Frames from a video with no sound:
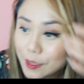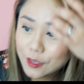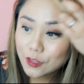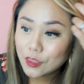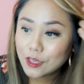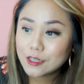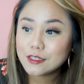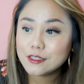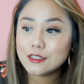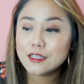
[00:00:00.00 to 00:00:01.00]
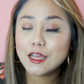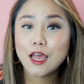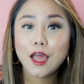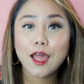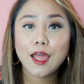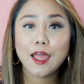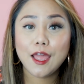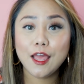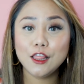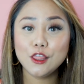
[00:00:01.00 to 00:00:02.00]
goodness.
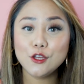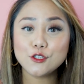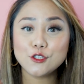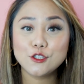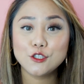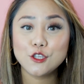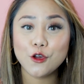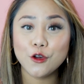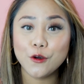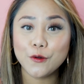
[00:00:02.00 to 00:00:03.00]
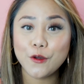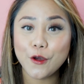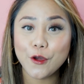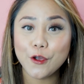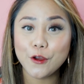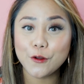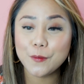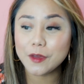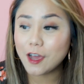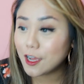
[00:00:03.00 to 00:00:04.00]
It looks so good. Oh
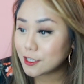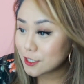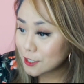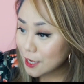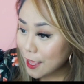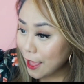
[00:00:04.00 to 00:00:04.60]
my gosh.